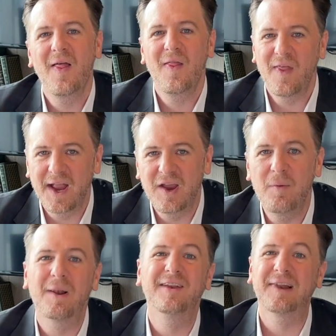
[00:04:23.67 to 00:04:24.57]
Thank you.
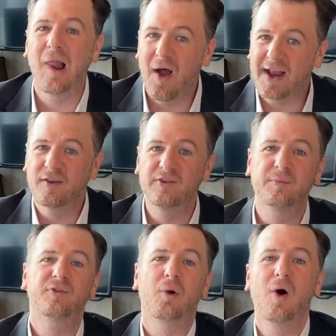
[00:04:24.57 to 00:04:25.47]
Please like and
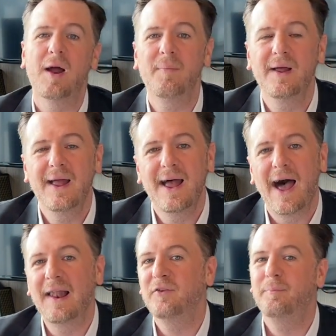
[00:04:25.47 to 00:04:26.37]
subscribe,
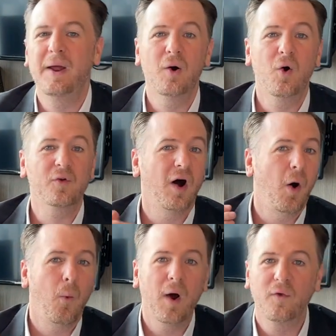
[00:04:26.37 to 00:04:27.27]
and let's build our
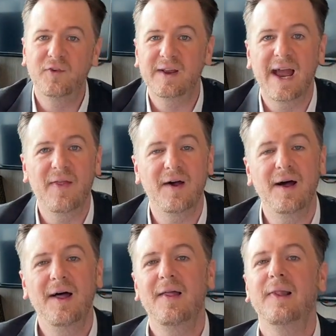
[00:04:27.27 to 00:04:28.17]
wealth
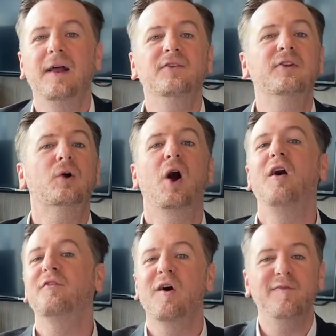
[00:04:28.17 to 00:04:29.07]
together. Let's look
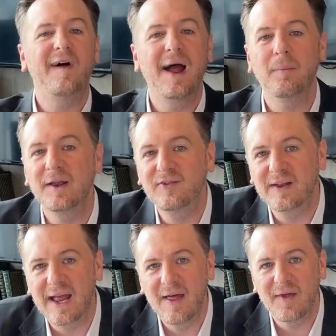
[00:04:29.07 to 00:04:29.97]
after our families
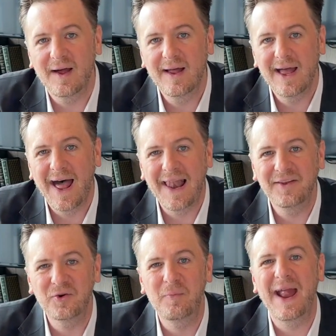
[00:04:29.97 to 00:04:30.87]
together, and let's
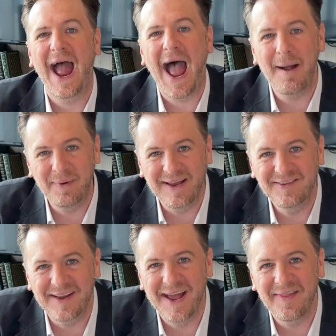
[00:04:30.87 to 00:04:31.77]
all be happy
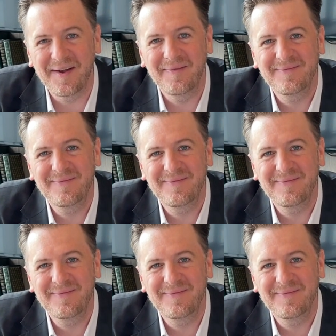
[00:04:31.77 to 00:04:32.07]
together.